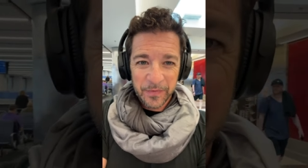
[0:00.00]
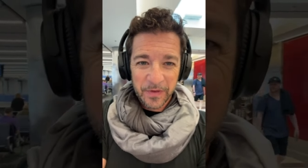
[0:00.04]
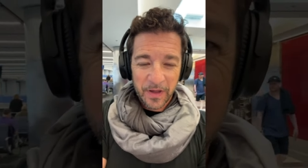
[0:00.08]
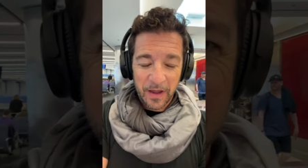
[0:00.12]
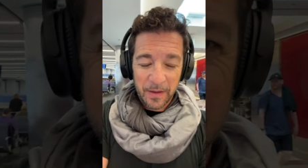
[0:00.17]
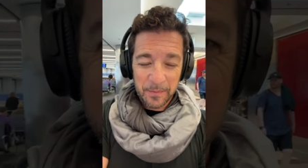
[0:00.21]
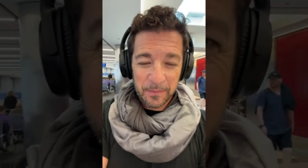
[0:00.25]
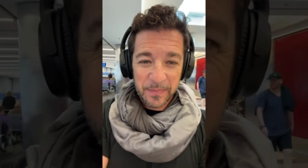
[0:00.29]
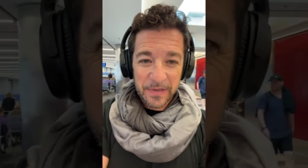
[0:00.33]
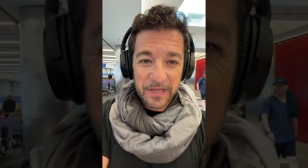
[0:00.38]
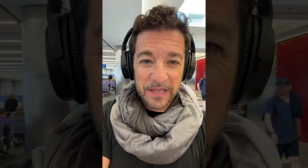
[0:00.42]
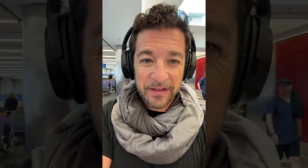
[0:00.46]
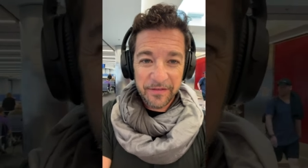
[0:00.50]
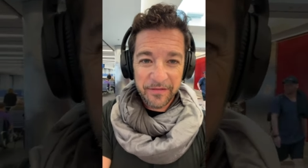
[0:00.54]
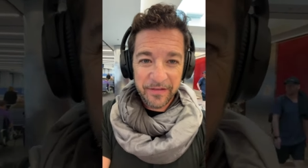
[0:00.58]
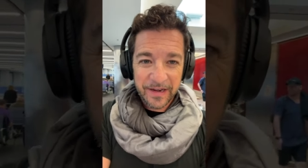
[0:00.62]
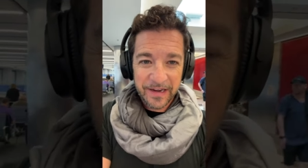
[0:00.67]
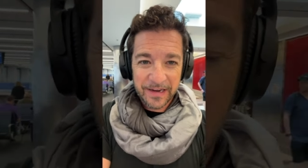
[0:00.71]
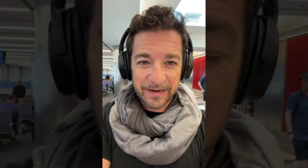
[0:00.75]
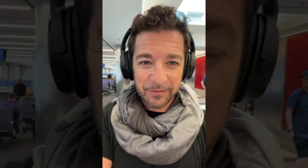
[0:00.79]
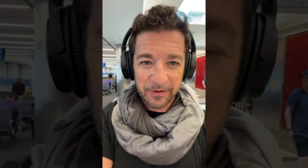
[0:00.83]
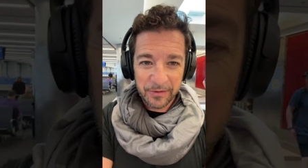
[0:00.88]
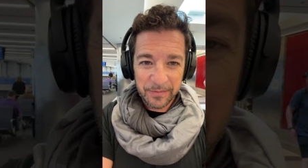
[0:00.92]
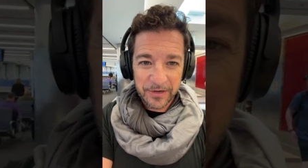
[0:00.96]
I'm
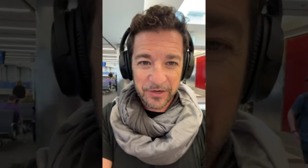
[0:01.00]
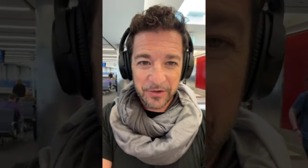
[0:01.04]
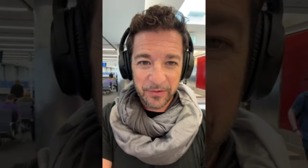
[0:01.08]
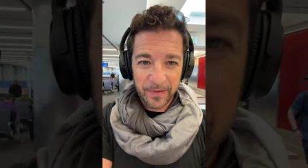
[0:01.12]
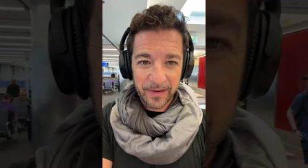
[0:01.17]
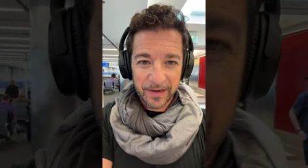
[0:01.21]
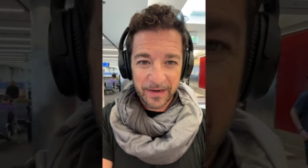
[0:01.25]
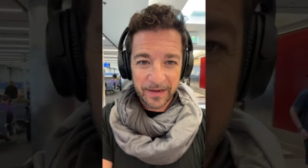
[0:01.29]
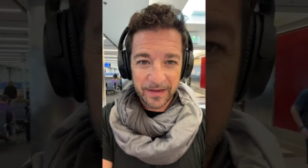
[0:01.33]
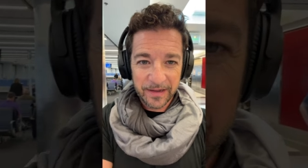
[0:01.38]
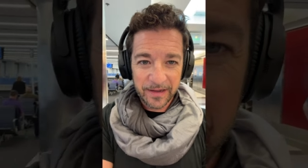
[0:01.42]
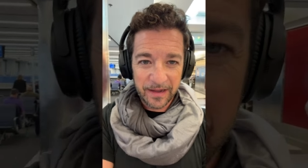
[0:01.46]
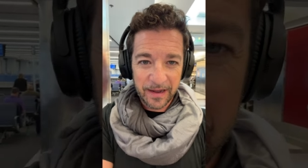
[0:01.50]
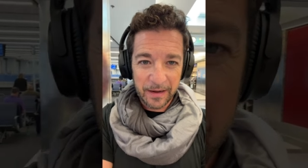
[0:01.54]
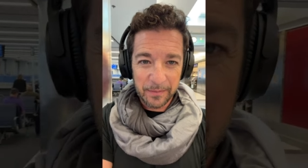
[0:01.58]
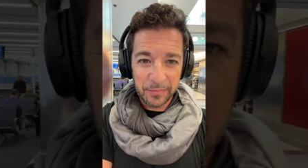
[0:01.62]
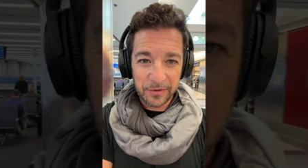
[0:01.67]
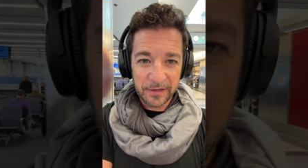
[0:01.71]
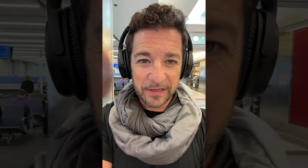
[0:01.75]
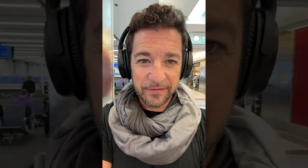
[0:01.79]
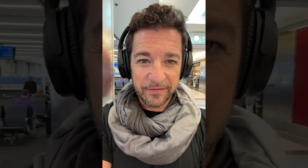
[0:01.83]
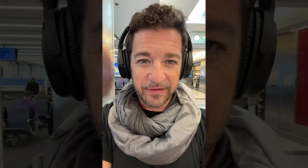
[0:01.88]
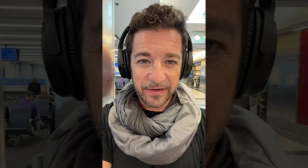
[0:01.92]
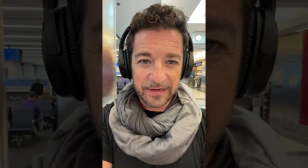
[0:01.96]
pivoting. I'm going to be doing, I
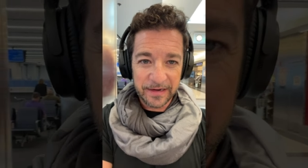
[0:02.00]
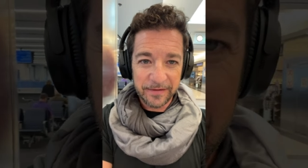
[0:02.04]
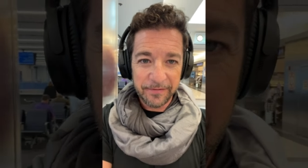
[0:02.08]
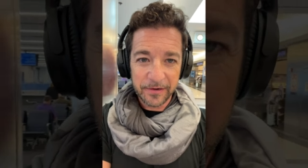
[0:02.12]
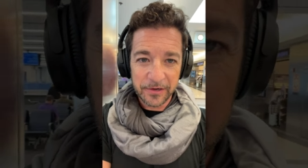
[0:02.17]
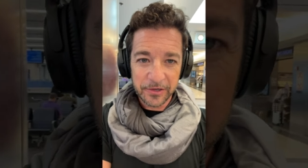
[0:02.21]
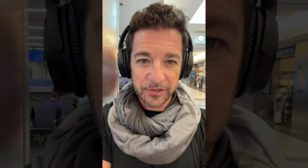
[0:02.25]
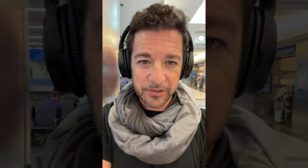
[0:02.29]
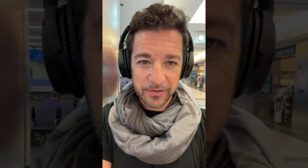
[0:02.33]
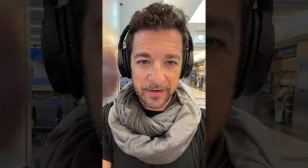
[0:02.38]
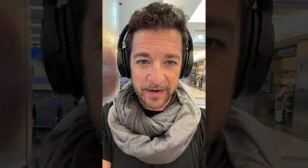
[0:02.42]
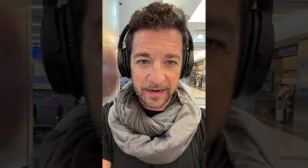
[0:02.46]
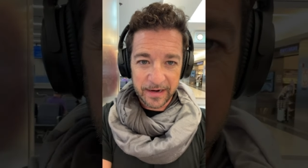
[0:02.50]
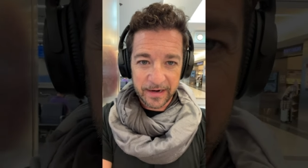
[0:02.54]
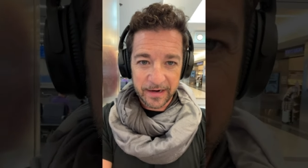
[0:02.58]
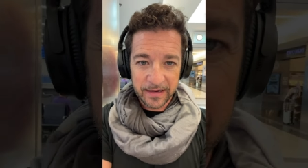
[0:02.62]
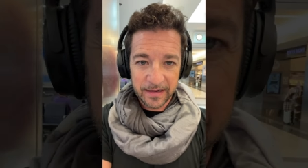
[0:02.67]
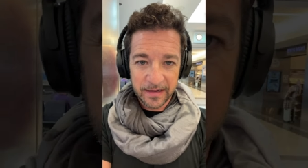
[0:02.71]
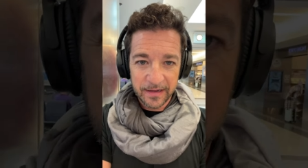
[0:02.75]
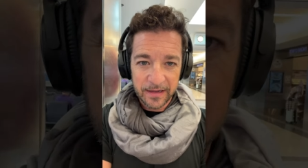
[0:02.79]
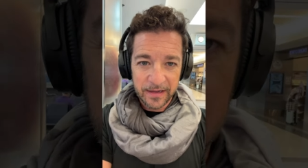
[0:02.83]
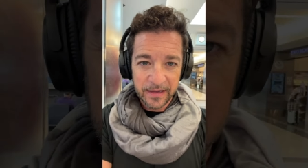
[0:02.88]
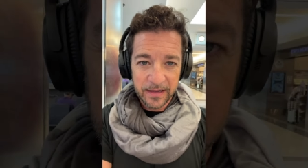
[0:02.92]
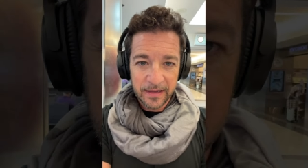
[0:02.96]
believe, a different trek
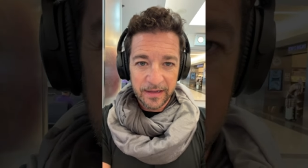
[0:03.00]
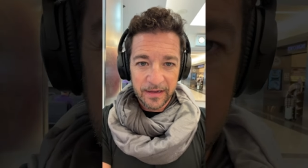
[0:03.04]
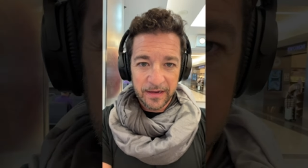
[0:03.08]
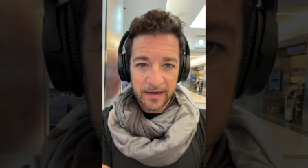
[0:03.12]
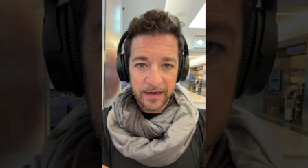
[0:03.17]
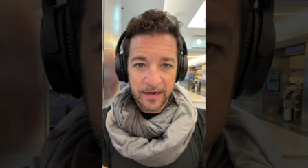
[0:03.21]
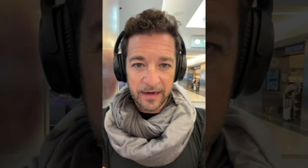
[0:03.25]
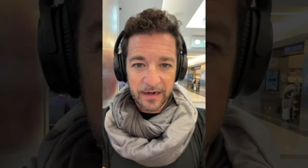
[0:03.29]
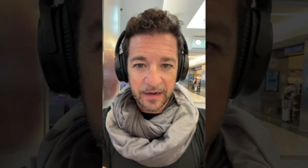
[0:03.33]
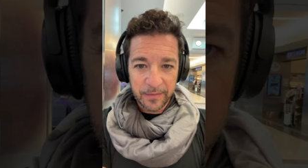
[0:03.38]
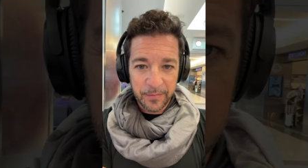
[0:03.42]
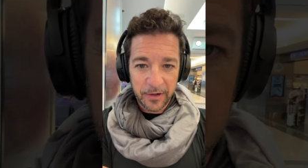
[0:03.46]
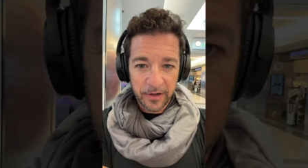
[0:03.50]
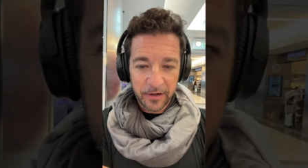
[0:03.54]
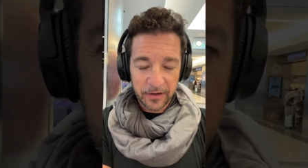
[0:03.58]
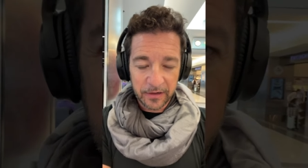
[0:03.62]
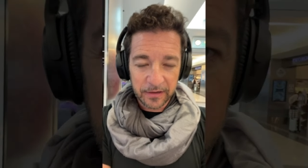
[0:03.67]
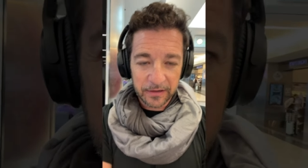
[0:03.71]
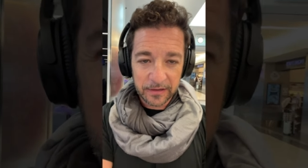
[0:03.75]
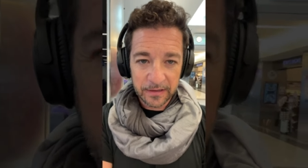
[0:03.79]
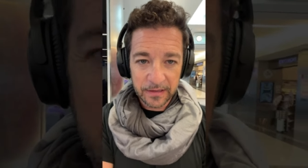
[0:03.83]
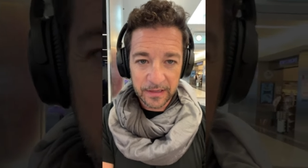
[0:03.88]
in Nepal.